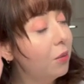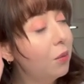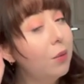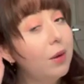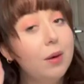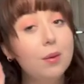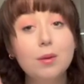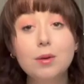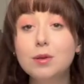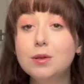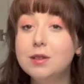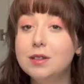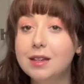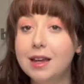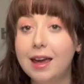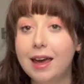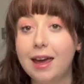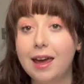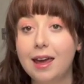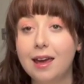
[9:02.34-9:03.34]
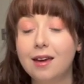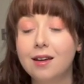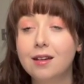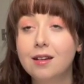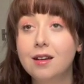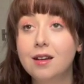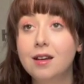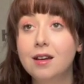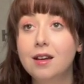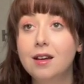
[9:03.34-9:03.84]
we will see,
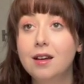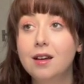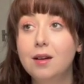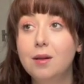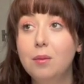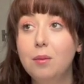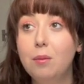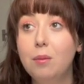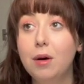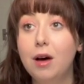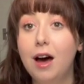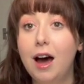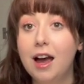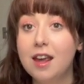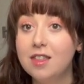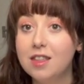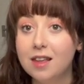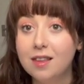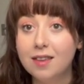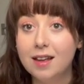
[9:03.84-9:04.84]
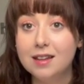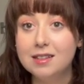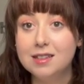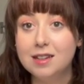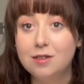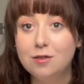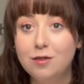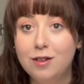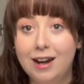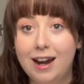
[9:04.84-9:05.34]
but I think that's
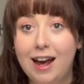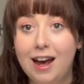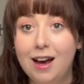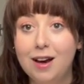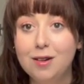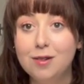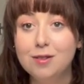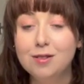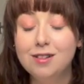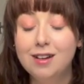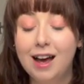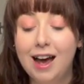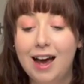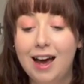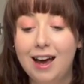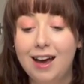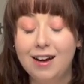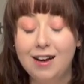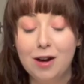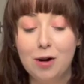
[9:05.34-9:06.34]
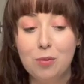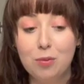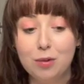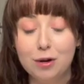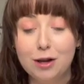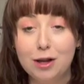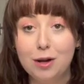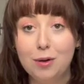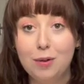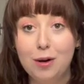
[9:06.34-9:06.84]
it for now, and I'll
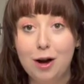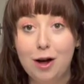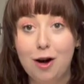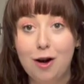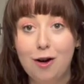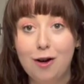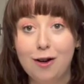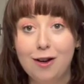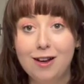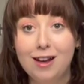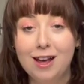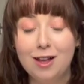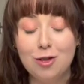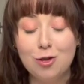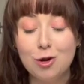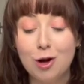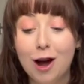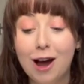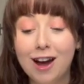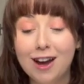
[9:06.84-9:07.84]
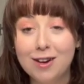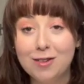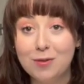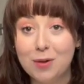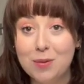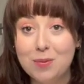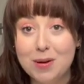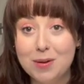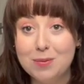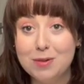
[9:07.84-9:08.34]
bring you along and try and
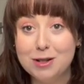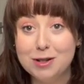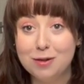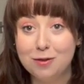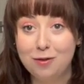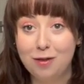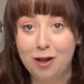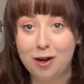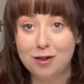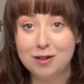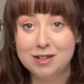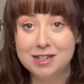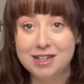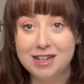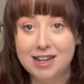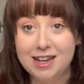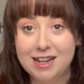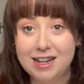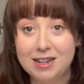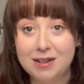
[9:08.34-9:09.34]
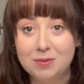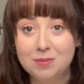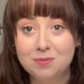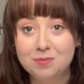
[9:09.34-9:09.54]
remember to vlog today.